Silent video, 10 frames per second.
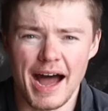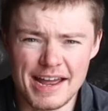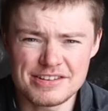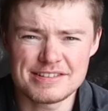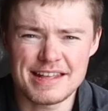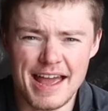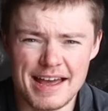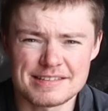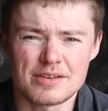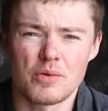I just
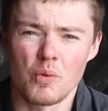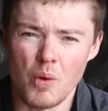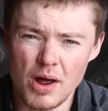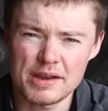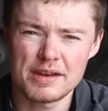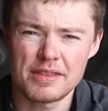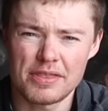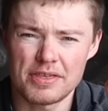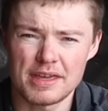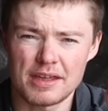ask one
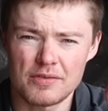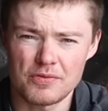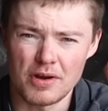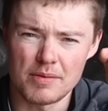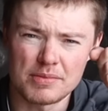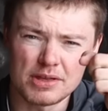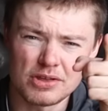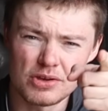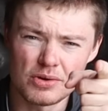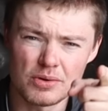thing
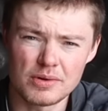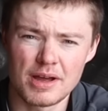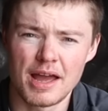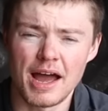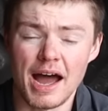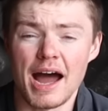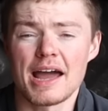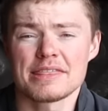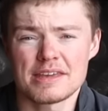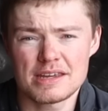from you.
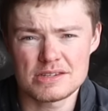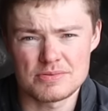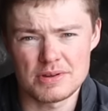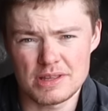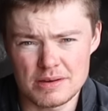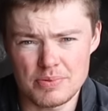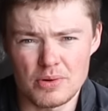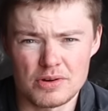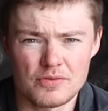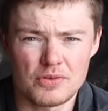I think it's really
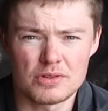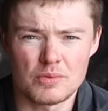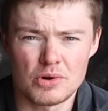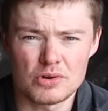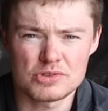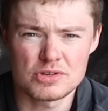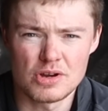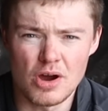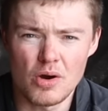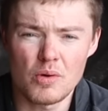important for the world to
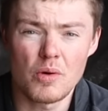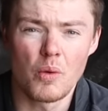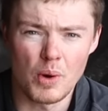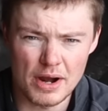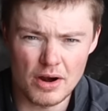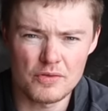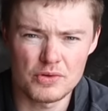know where our